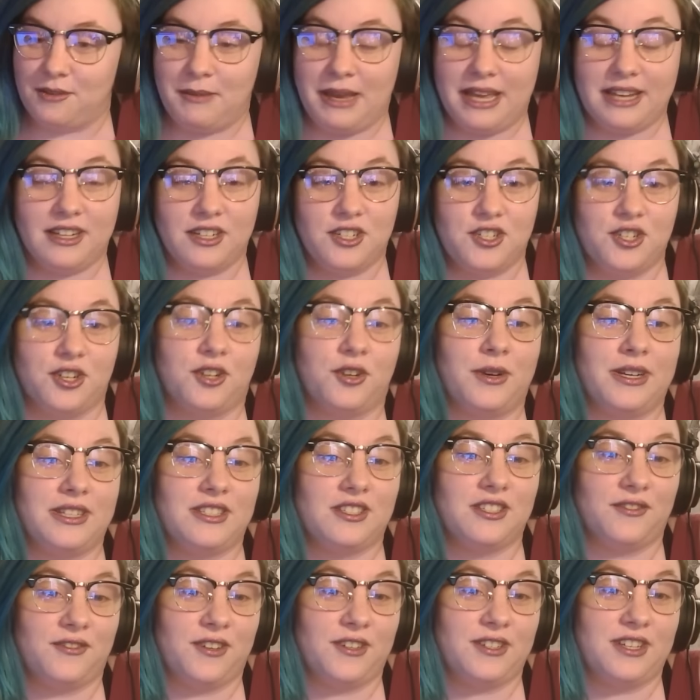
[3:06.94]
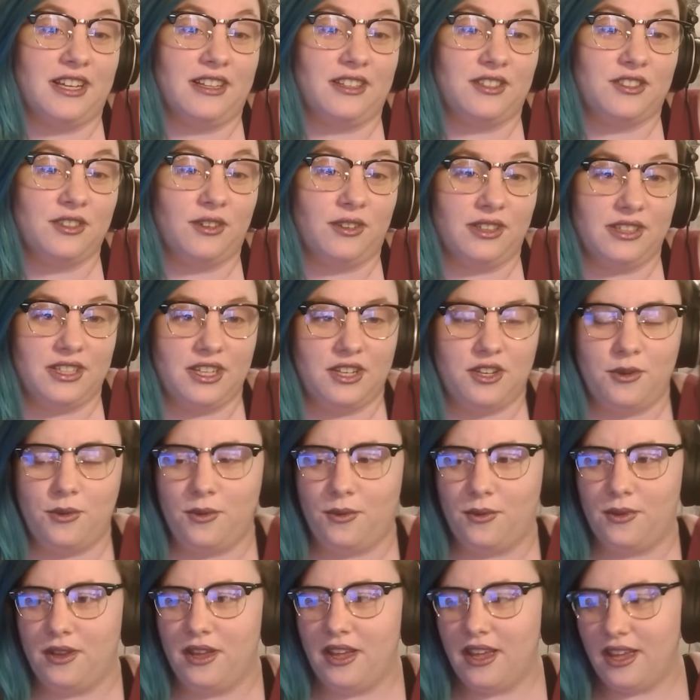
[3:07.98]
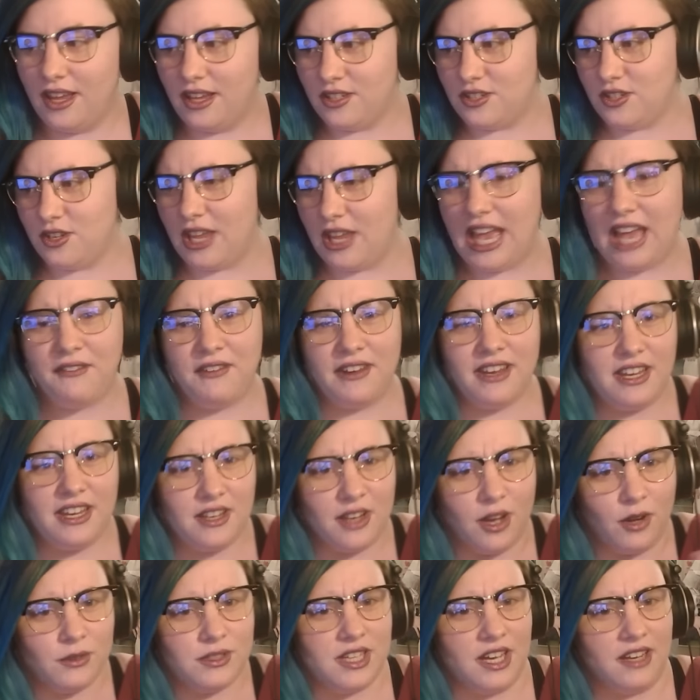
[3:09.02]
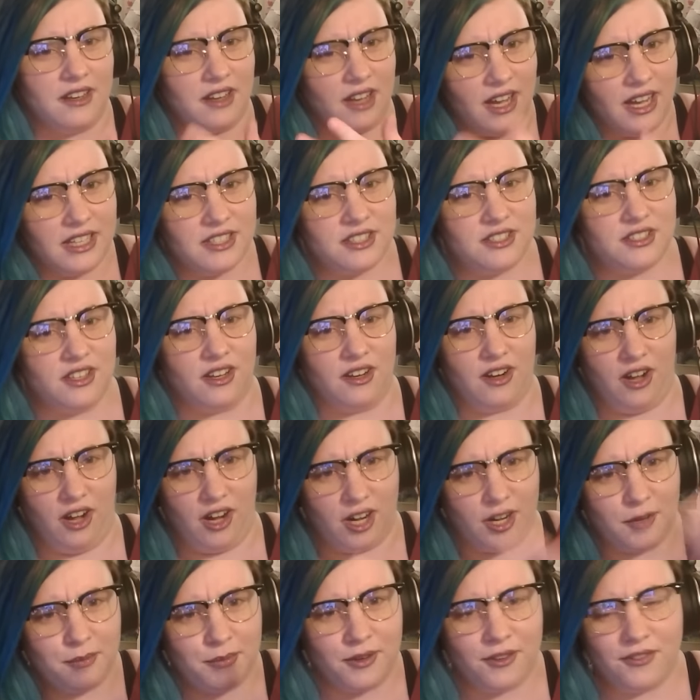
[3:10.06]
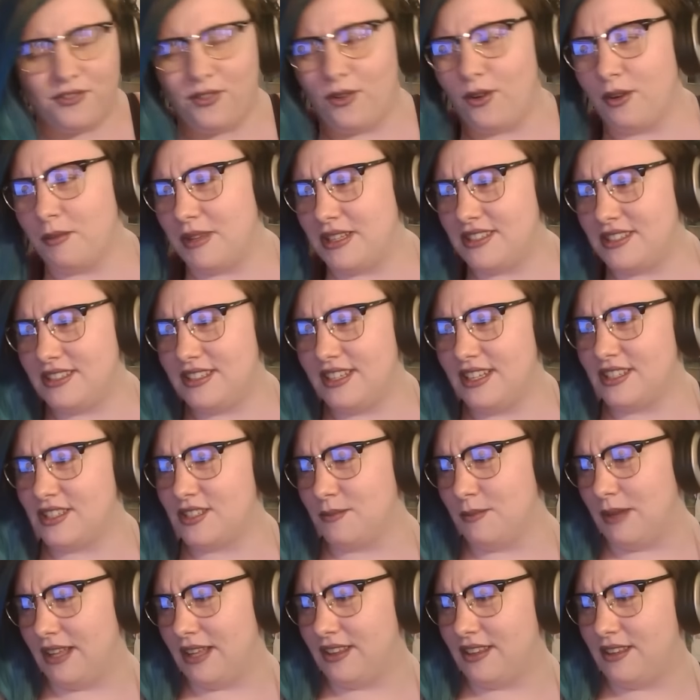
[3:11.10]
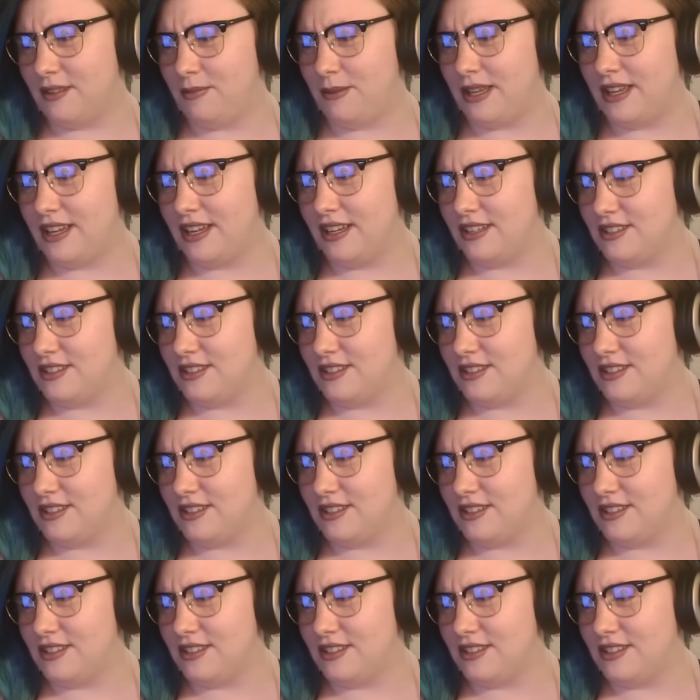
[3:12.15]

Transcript: Manager Christopher Delasol, do you have any notes on us, on our performance this month? Because